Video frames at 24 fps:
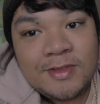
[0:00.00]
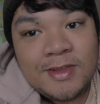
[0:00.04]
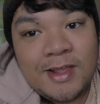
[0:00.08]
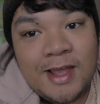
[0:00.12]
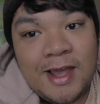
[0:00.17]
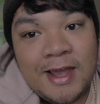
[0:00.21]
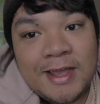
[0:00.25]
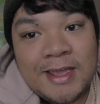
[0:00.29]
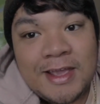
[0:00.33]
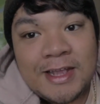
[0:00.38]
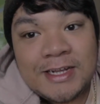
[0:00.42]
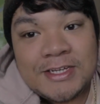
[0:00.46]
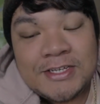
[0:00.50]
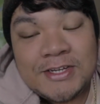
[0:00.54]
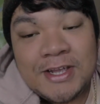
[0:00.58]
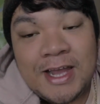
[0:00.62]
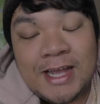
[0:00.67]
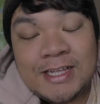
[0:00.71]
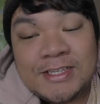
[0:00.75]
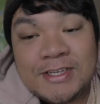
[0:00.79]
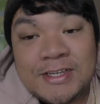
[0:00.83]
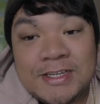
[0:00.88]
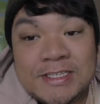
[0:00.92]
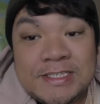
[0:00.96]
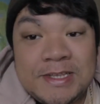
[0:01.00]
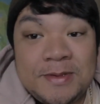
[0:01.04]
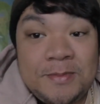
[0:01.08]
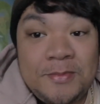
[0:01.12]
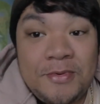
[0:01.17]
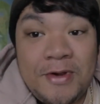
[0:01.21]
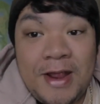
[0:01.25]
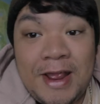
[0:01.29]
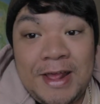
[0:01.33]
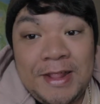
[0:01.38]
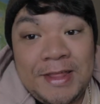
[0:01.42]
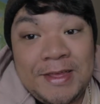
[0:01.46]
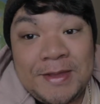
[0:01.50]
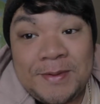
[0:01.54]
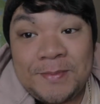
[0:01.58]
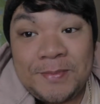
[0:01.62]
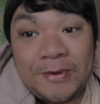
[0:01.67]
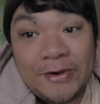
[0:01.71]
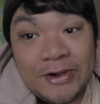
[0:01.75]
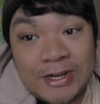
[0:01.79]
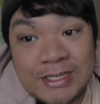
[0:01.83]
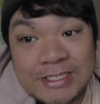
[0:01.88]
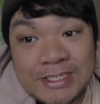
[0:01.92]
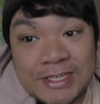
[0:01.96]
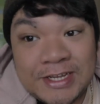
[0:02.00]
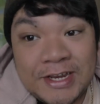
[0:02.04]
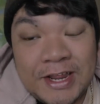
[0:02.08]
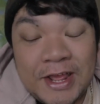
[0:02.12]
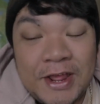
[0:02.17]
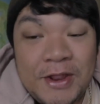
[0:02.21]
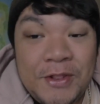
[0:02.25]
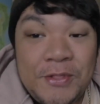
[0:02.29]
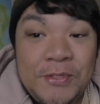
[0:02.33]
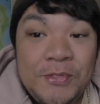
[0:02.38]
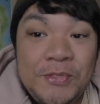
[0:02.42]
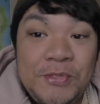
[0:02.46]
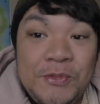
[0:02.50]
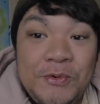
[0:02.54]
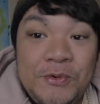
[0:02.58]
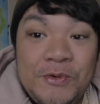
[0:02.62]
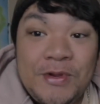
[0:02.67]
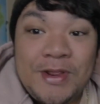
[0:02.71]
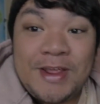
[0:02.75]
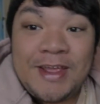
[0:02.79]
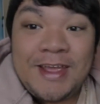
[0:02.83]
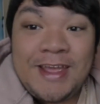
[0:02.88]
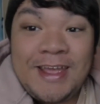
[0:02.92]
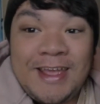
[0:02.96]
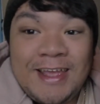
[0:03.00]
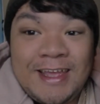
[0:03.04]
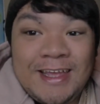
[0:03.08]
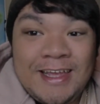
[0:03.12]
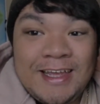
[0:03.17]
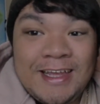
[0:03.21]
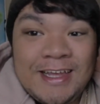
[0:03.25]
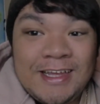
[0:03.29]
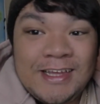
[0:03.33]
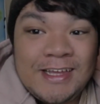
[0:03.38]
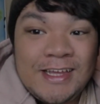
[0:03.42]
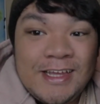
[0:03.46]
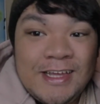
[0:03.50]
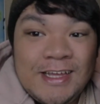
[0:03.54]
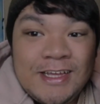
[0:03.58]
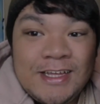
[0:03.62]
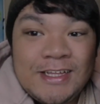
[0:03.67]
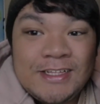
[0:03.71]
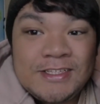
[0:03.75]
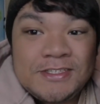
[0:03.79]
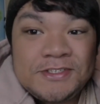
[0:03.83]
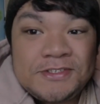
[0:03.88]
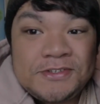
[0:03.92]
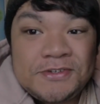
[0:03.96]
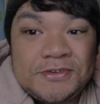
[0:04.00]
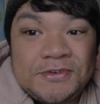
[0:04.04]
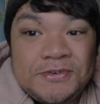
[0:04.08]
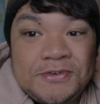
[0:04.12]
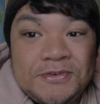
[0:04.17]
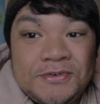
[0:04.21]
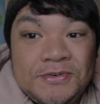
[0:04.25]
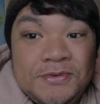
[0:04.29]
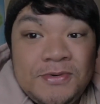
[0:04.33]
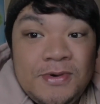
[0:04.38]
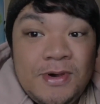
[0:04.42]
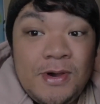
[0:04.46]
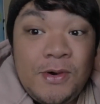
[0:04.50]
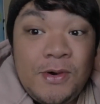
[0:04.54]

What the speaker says: I guess you guys are gonna see Bradley in person in 3, 2,